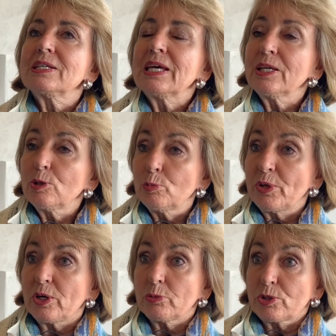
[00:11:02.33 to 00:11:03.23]

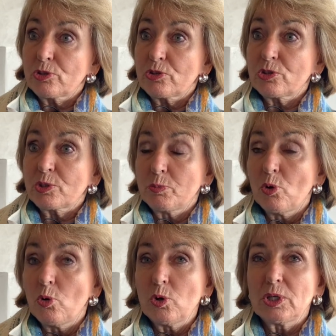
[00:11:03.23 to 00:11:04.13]
Hillbrow, which is a
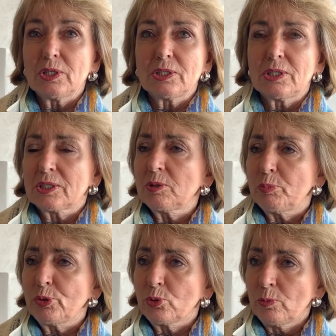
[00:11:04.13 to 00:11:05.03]
small little
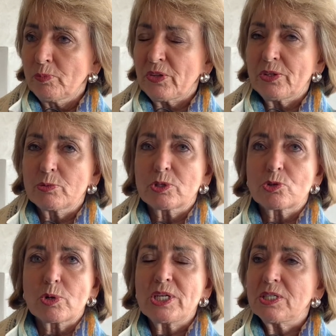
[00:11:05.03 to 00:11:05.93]
pool. I think it was
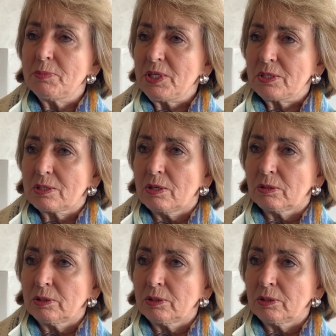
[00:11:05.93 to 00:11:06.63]
20 meters long.